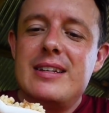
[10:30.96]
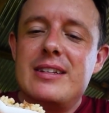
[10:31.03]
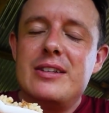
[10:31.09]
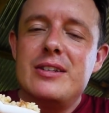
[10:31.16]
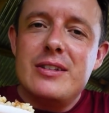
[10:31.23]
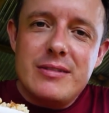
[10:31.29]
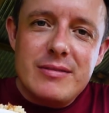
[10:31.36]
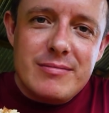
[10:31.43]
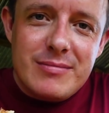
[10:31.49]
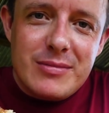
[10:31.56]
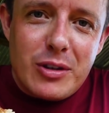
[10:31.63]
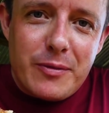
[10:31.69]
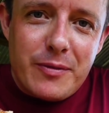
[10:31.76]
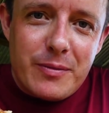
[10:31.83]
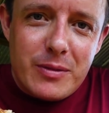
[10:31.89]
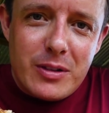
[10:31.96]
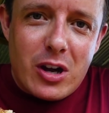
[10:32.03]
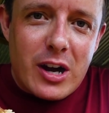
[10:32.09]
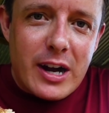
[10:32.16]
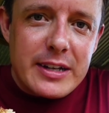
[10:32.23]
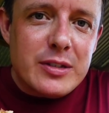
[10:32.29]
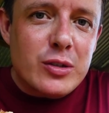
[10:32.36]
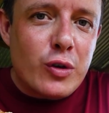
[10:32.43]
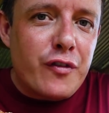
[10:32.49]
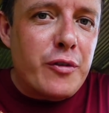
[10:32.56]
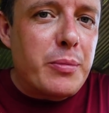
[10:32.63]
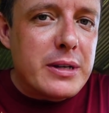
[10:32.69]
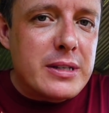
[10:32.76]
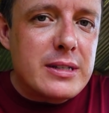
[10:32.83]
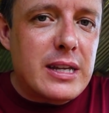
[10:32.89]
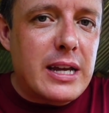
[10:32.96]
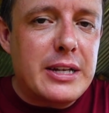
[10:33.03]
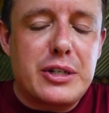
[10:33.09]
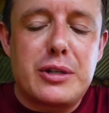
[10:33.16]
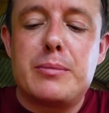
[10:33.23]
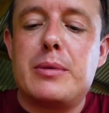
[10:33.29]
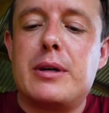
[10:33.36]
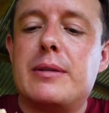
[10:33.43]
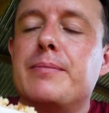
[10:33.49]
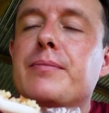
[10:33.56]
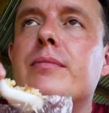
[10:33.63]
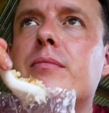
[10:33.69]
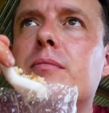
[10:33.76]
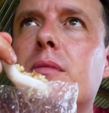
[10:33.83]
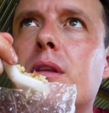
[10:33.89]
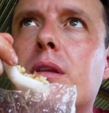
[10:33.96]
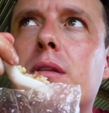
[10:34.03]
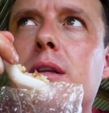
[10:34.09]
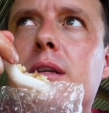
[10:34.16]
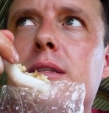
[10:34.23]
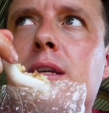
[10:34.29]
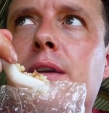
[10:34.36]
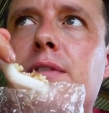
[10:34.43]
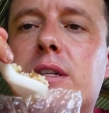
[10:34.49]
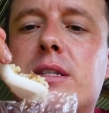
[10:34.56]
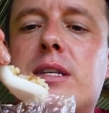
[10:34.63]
Not high score for presentation, but let's give it a